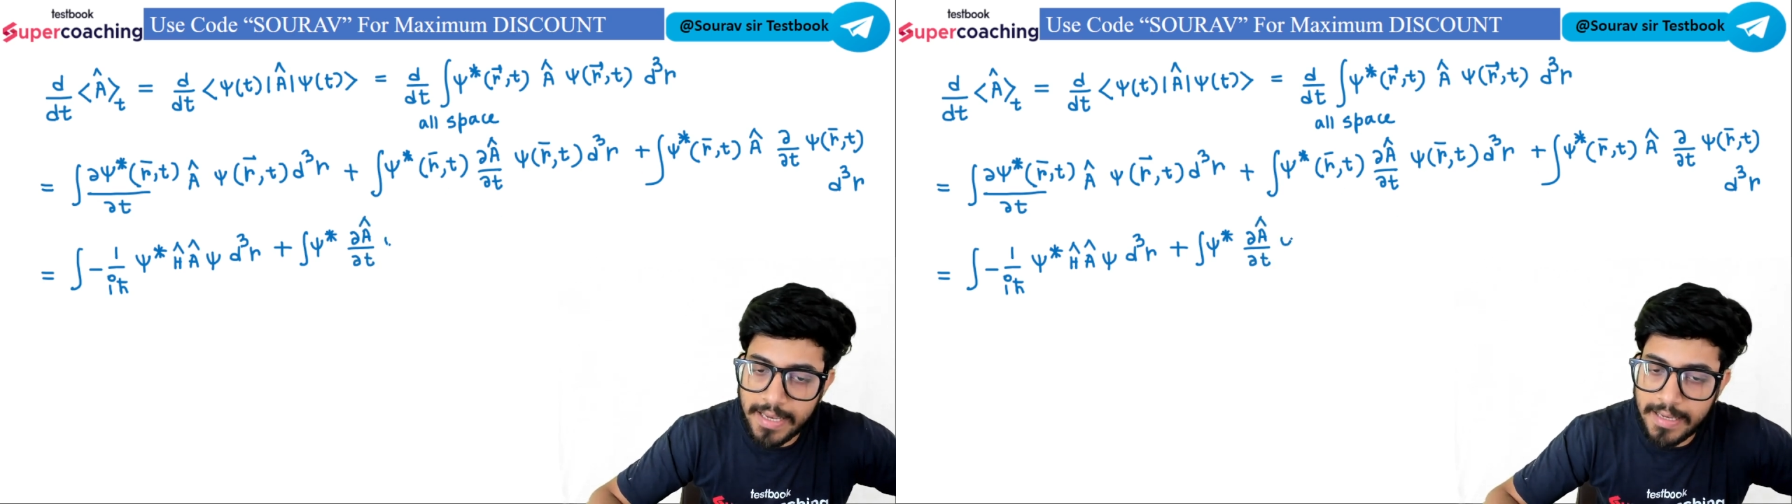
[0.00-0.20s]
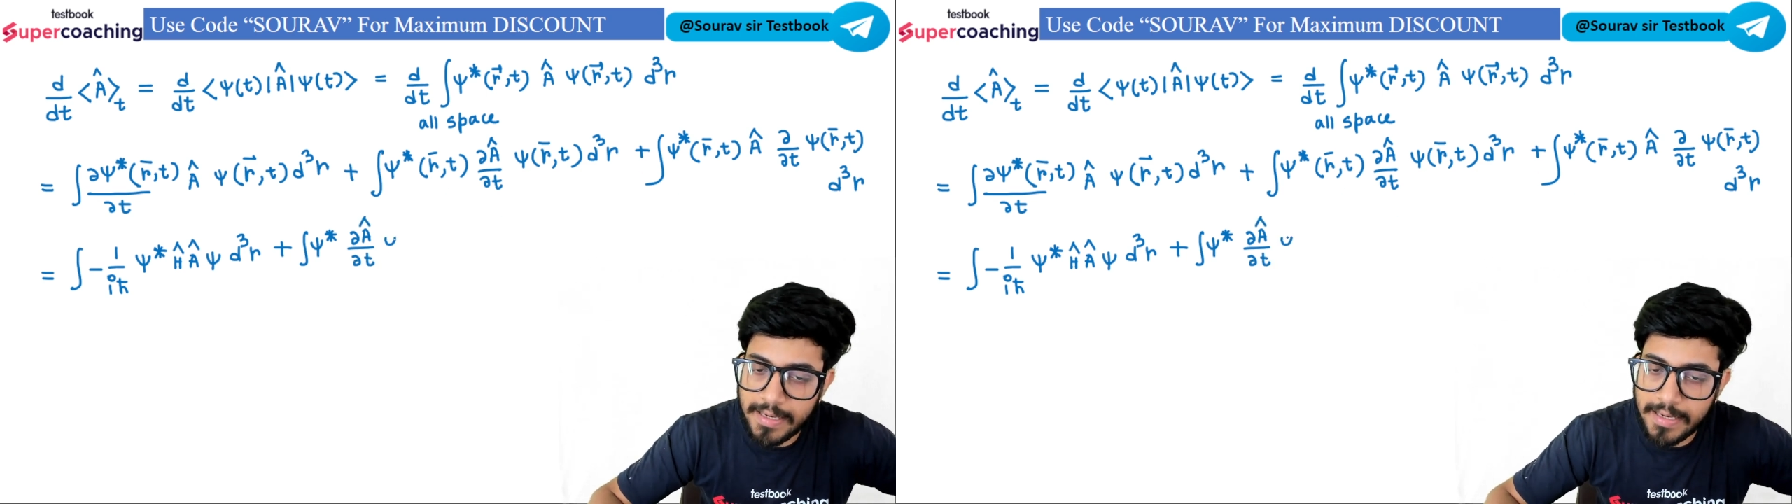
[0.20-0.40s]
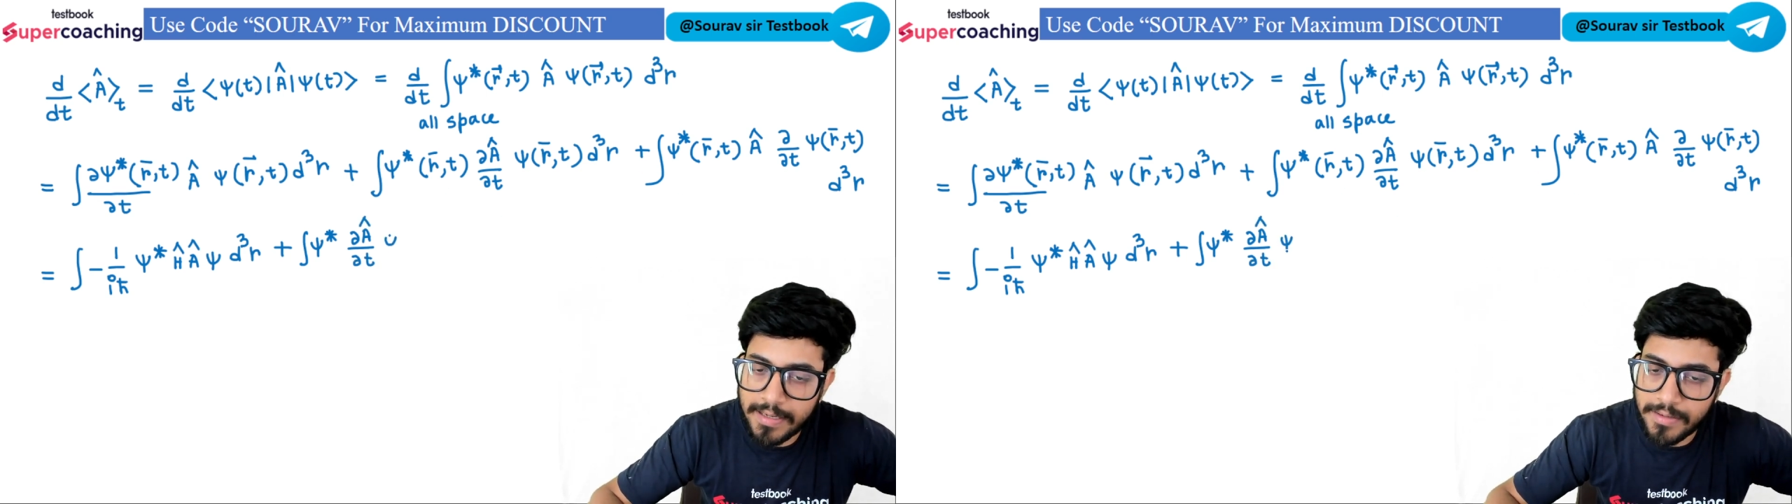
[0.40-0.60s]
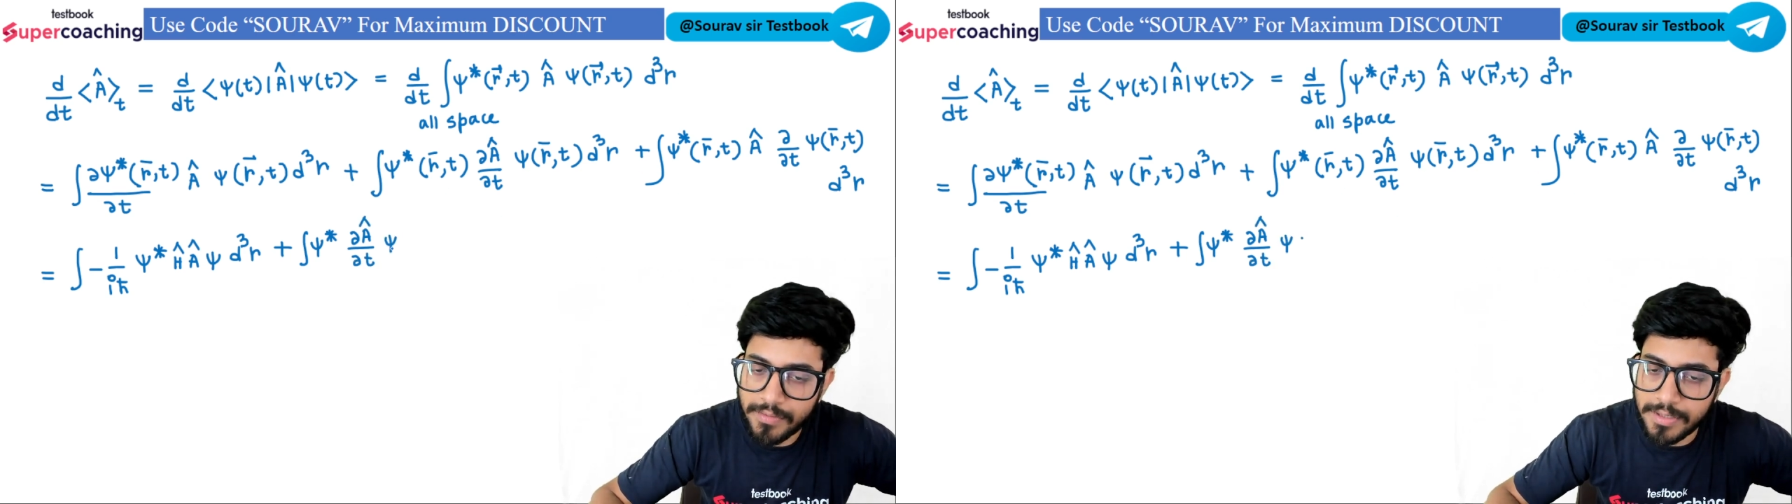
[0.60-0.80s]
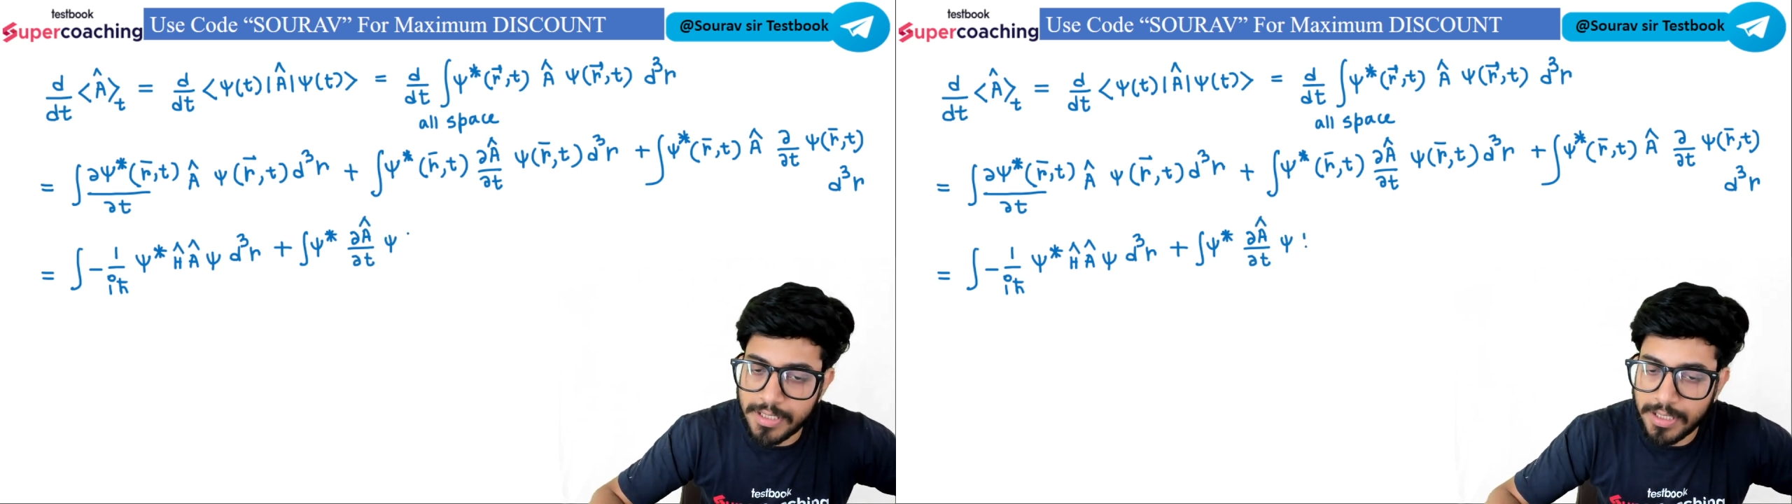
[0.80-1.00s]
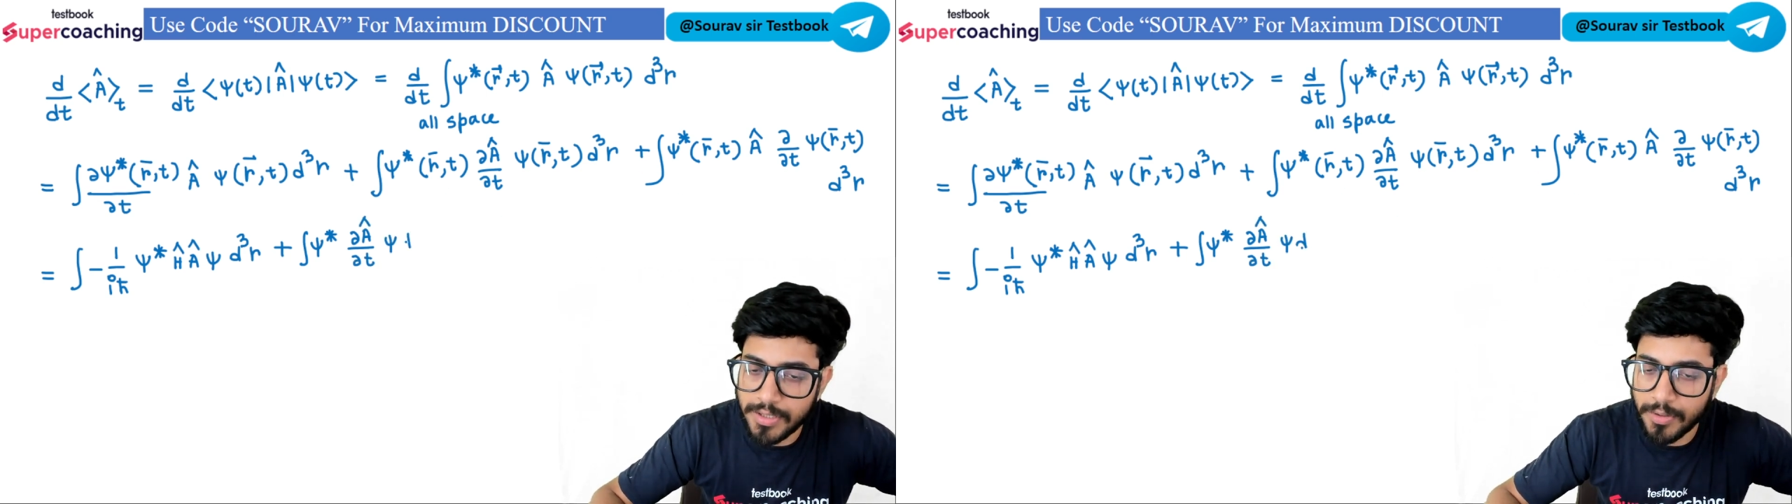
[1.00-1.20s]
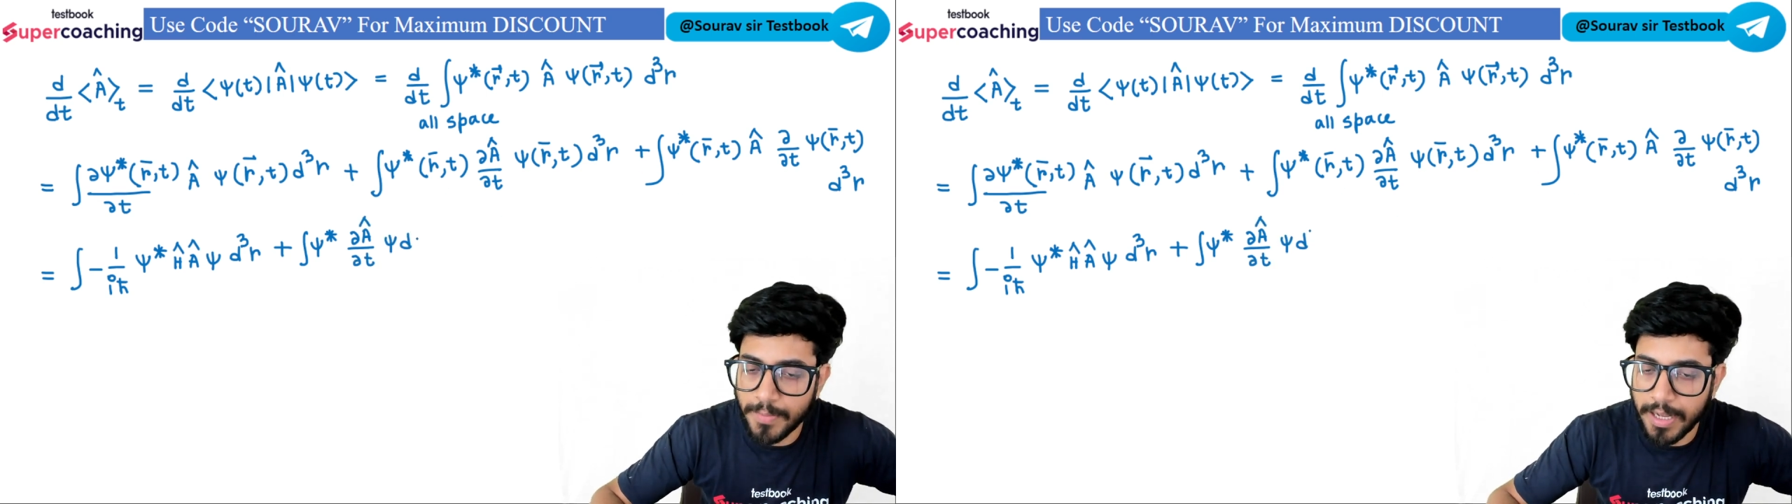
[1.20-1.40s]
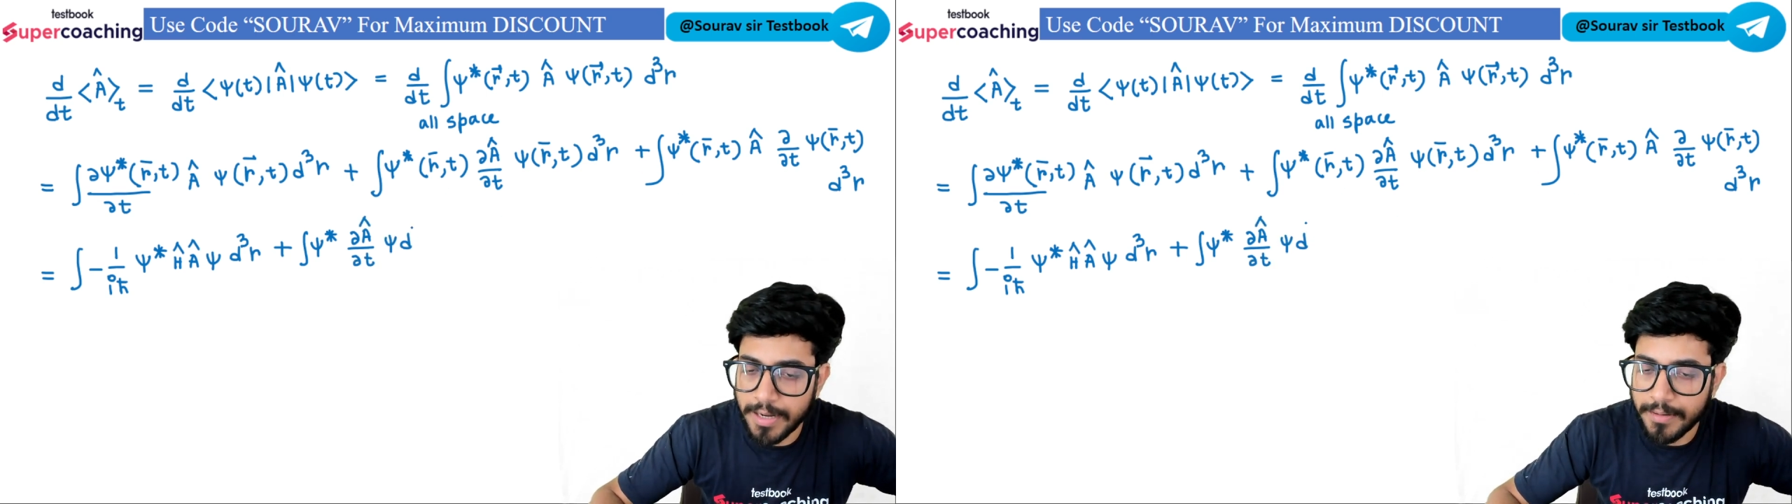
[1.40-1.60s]
into dq
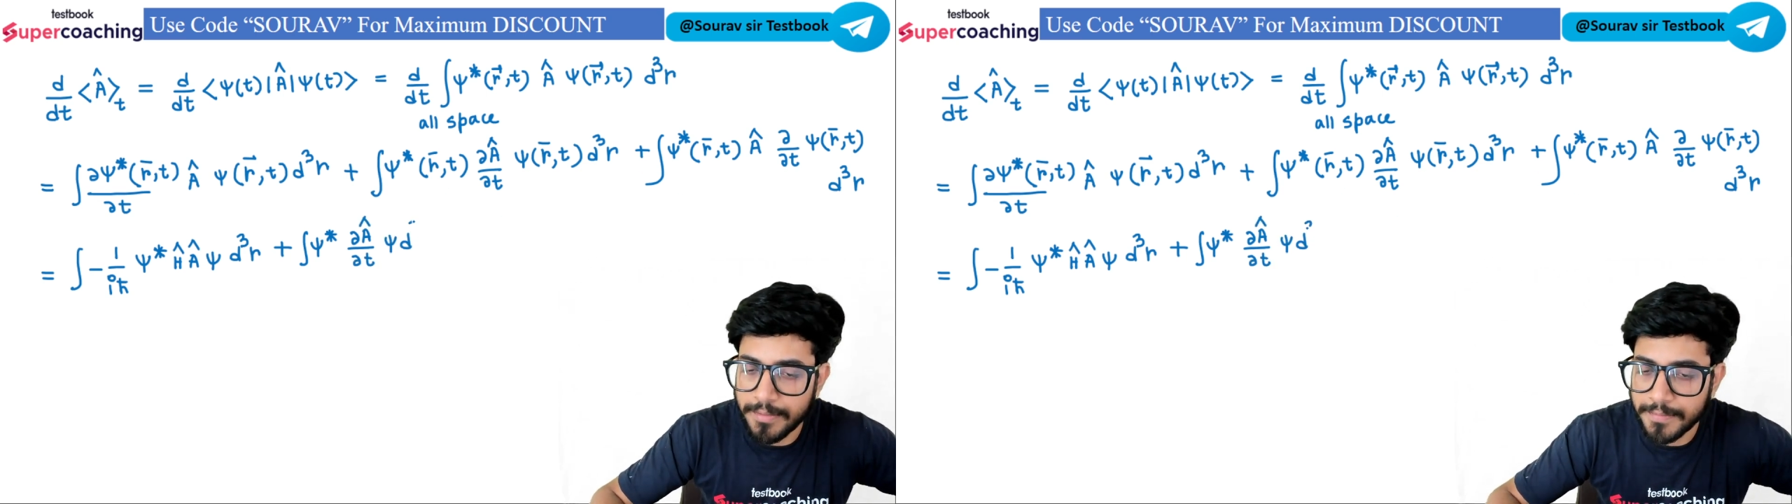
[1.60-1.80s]
bar,